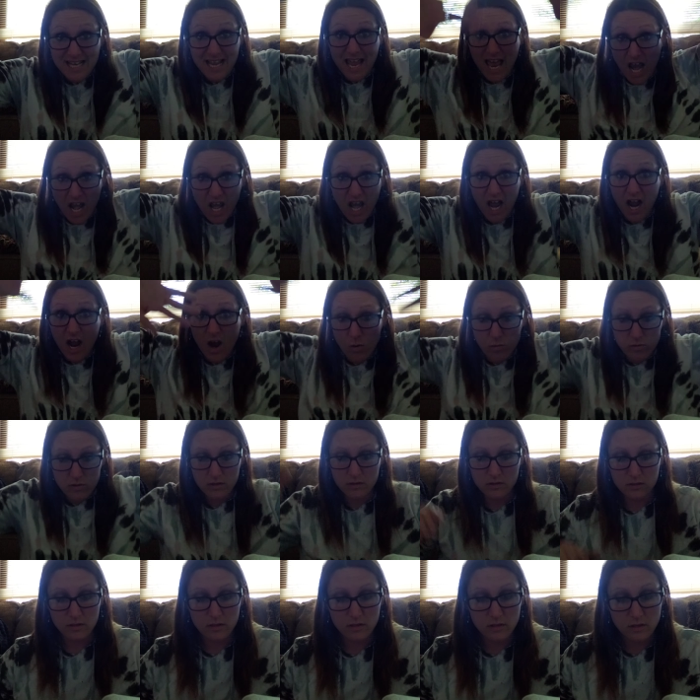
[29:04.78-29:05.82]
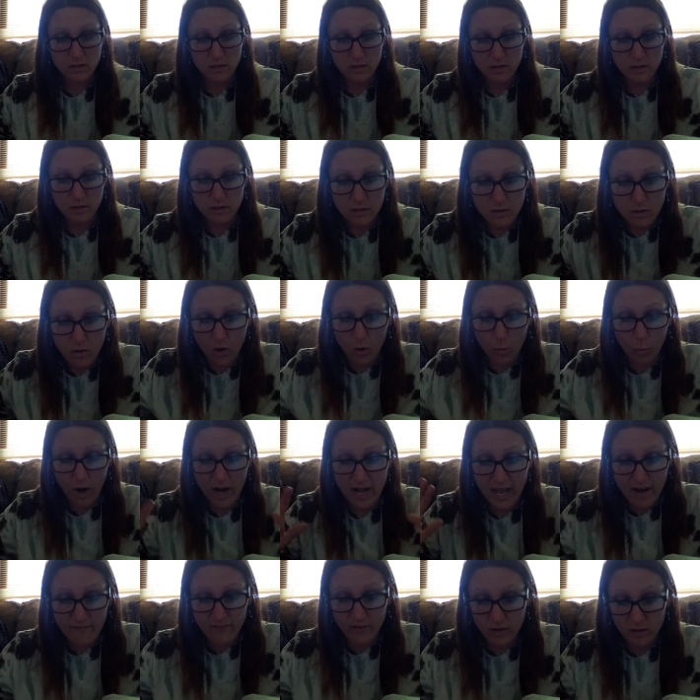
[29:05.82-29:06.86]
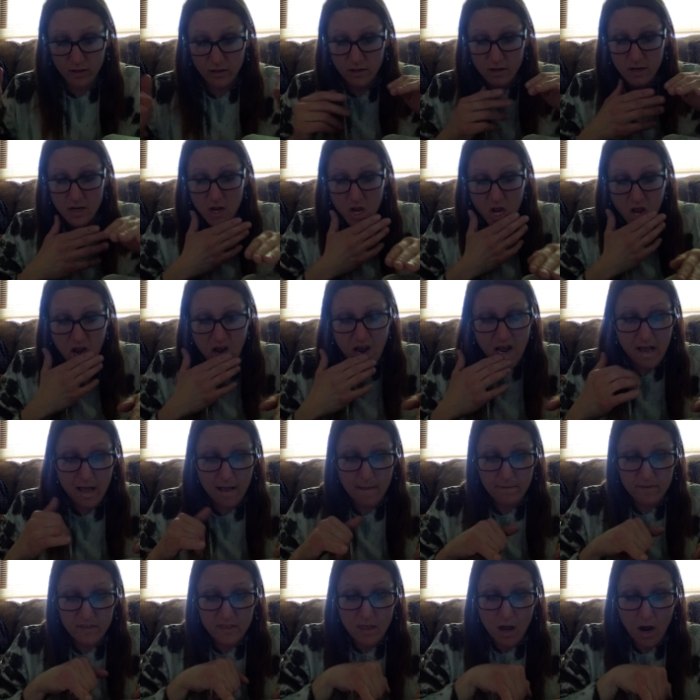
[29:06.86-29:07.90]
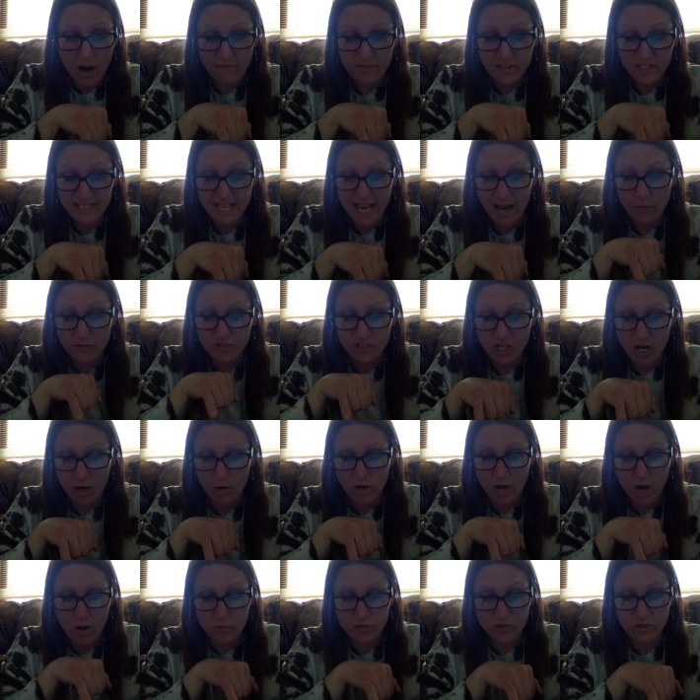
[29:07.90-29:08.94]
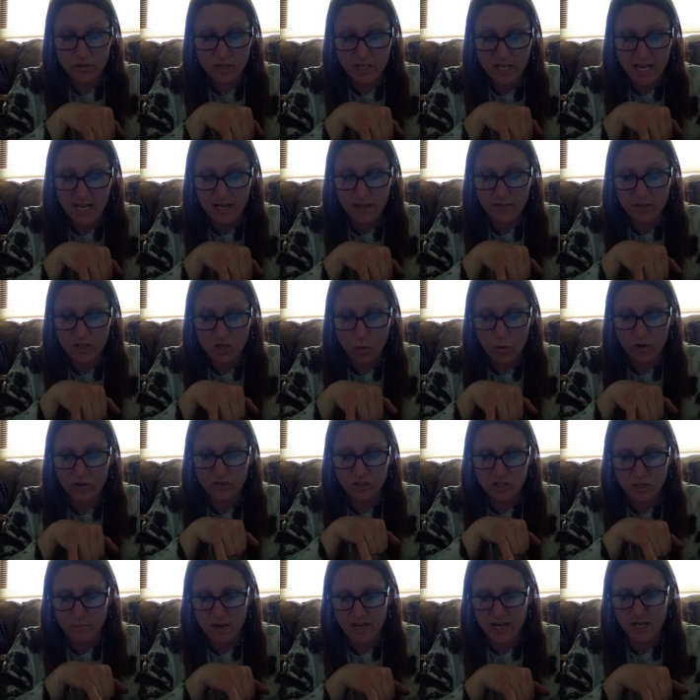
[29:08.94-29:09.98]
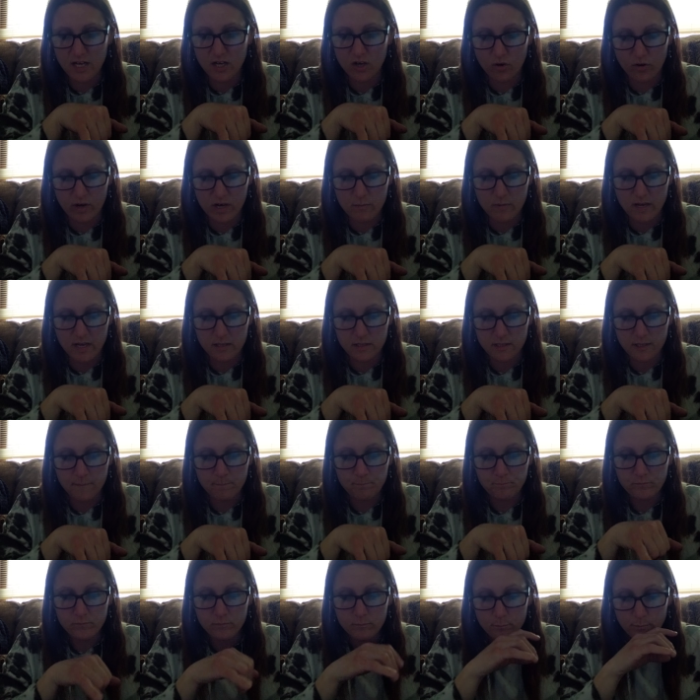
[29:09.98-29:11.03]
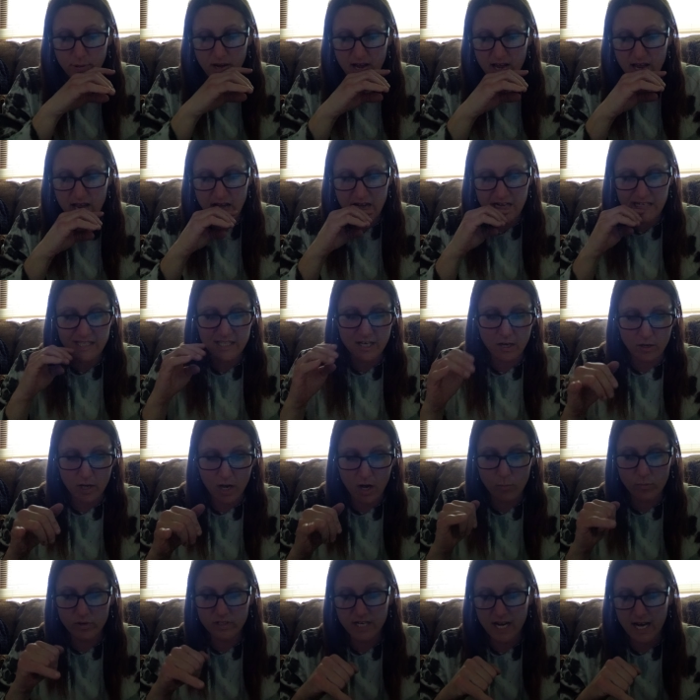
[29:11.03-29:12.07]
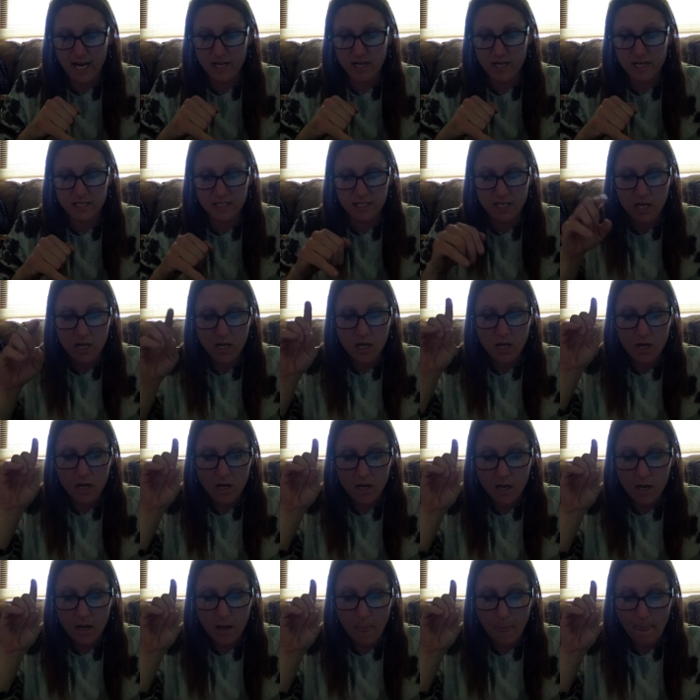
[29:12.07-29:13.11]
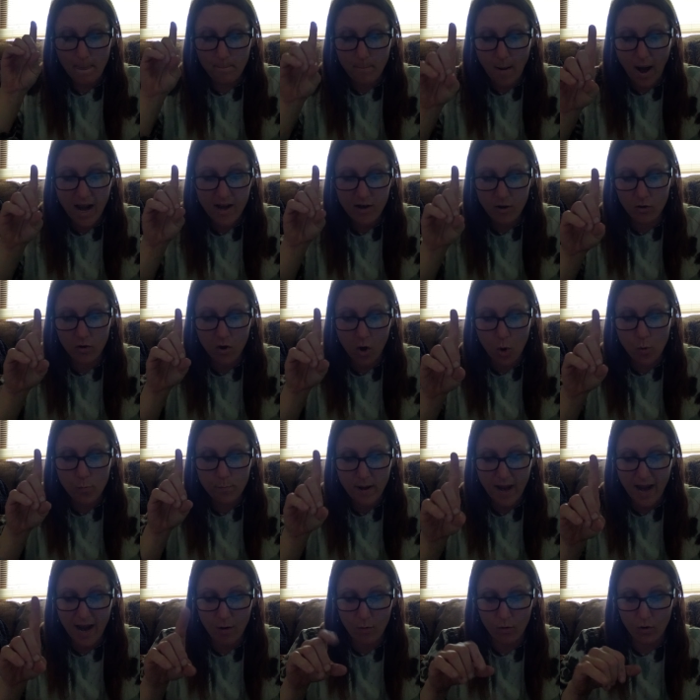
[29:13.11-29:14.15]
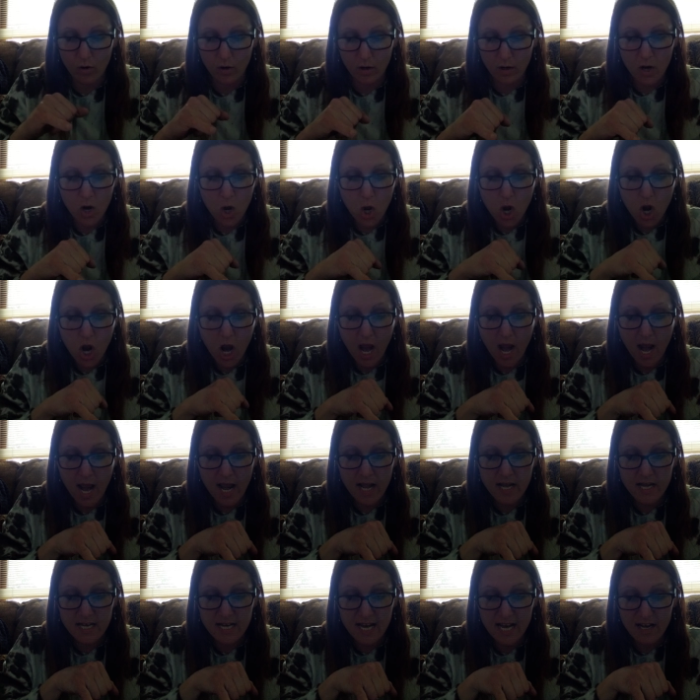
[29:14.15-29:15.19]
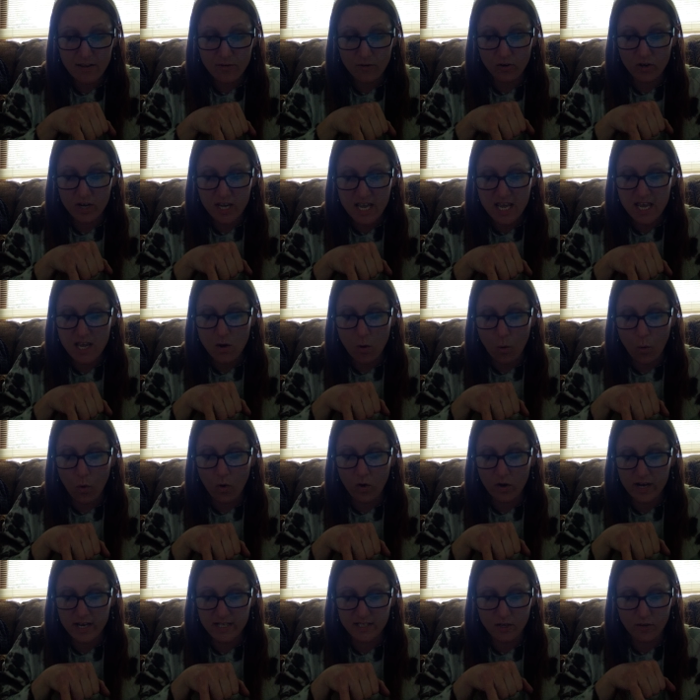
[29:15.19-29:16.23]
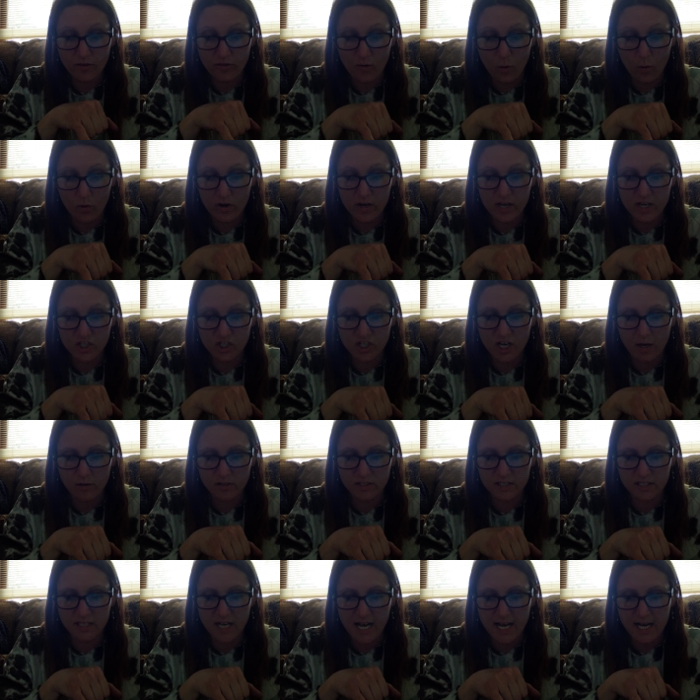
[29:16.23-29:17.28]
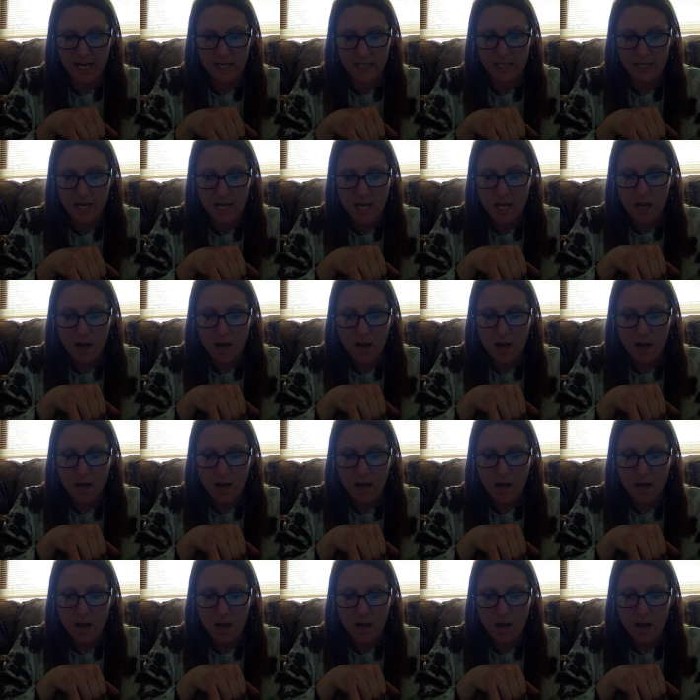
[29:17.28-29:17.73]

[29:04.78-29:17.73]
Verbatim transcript: Hello. Or whatever. Of the south shall go to the king of the north to make an agreement, but shall not retain it by her own power. And neither he or his authority shall stand